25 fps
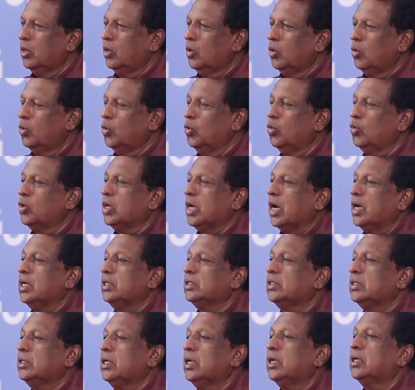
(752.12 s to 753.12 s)
who
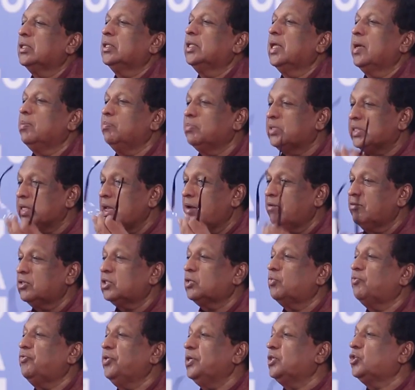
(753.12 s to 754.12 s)
consider themselves
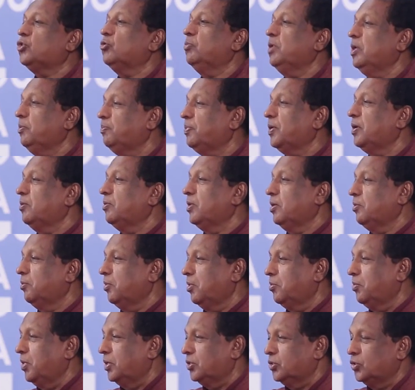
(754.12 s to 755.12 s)
fit to be permanent
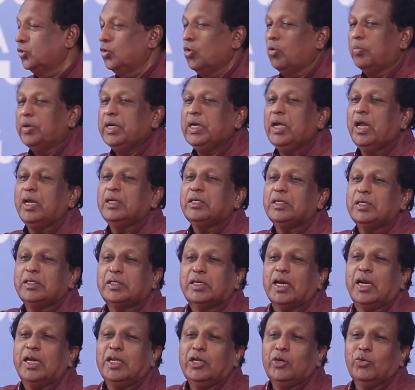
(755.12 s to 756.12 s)
members. Nobody else is
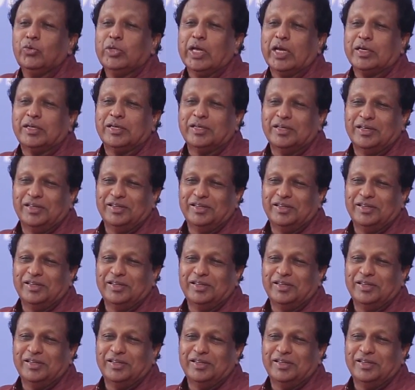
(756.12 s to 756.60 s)
telling you that.